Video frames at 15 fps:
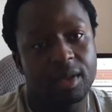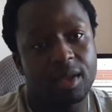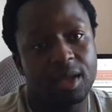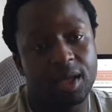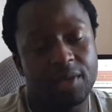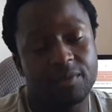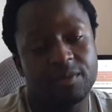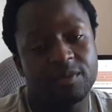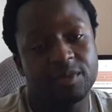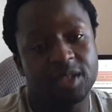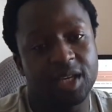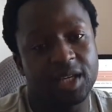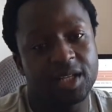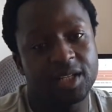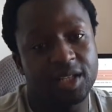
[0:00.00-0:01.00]
if
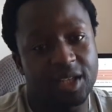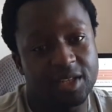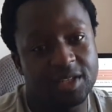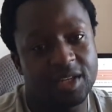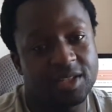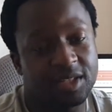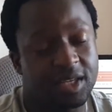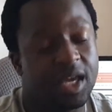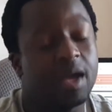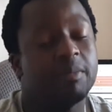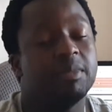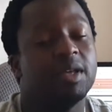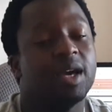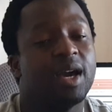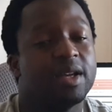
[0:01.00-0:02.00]
taken in excess, it can
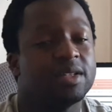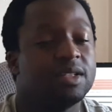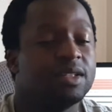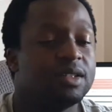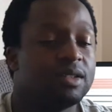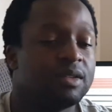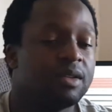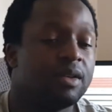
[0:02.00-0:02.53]
be actually